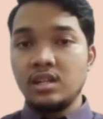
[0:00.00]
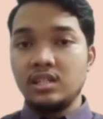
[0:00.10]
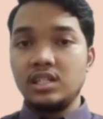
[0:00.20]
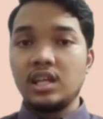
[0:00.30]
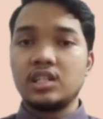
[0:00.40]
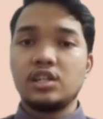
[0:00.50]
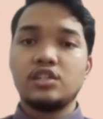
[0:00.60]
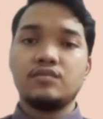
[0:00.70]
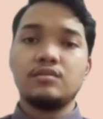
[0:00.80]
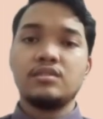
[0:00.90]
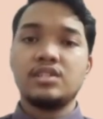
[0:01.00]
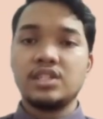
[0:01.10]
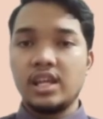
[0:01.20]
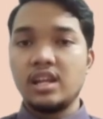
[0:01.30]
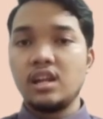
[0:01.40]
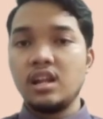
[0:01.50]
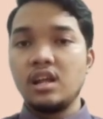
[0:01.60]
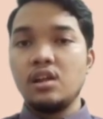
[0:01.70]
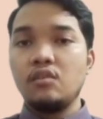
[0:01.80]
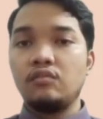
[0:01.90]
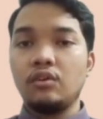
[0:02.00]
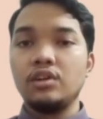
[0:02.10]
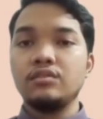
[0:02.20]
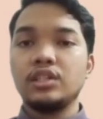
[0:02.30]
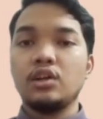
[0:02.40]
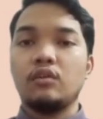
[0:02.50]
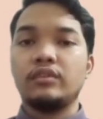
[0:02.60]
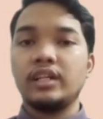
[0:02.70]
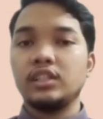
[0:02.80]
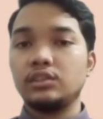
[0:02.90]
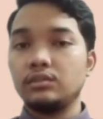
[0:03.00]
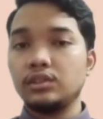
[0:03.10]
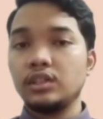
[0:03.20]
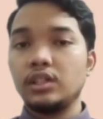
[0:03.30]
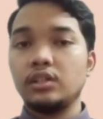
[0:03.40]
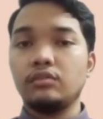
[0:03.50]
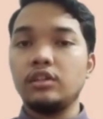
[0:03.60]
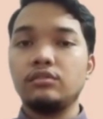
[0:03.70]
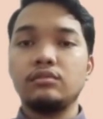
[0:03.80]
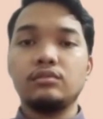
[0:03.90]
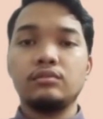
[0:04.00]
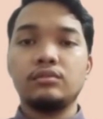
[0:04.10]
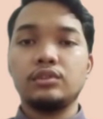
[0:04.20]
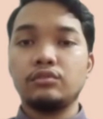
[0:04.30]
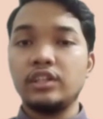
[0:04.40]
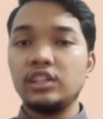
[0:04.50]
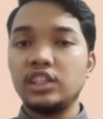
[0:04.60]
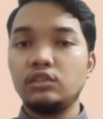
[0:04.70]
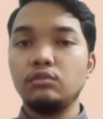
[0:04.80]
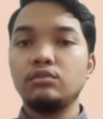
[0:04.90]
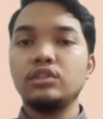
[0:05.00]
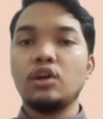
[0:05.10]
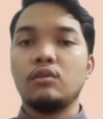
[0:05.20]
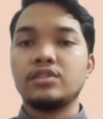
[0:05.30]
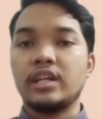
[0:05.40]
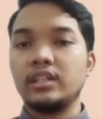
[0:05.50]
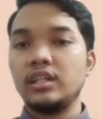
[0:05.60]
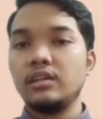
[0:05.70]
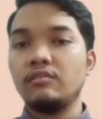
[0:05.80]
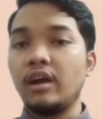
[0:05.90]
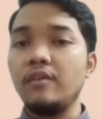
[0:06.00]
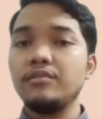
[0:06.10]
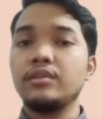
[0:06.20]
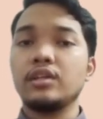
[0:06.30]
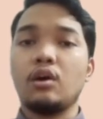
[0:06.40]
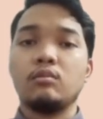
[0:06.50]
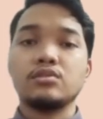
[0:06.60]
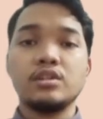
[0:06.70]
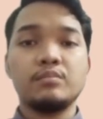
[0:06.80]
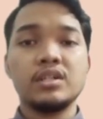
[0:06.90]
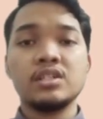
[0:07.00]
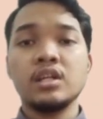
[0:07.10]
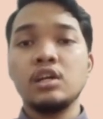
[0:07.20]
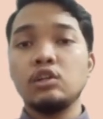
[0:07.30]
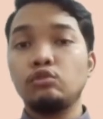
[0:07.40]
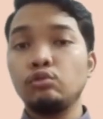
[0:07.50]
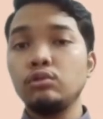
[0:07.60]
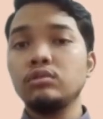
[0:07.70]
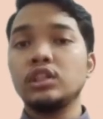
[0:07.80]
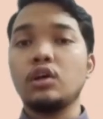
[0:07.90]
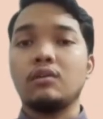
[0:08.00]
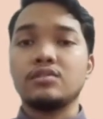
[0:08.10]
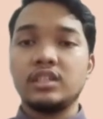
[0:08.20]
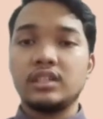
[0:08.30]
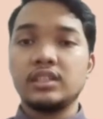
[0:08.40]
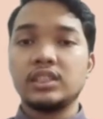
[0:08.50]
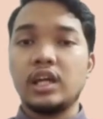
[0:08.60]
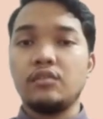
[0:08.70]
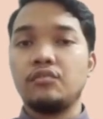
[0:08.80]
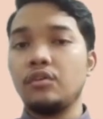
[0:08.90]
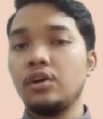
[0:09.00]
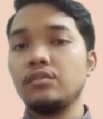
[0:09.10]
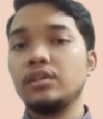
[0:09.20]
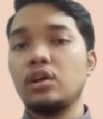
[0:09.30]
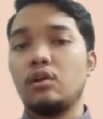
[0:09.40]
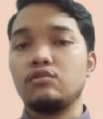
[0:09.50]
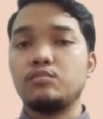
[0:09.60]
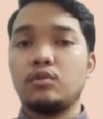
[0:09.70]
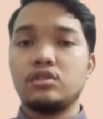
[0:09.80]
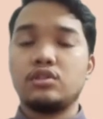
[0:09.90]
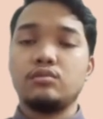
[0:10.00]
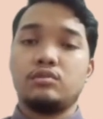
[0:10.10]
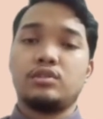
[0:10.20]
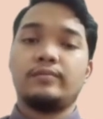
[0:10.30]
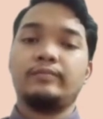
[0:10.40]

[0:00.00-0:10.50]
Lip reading: He successful sell 4 unit of leather shoes, 22 unit of sandal, 5 unit of slippers, 2 unit of sneakers and 4 unit of sport shoes.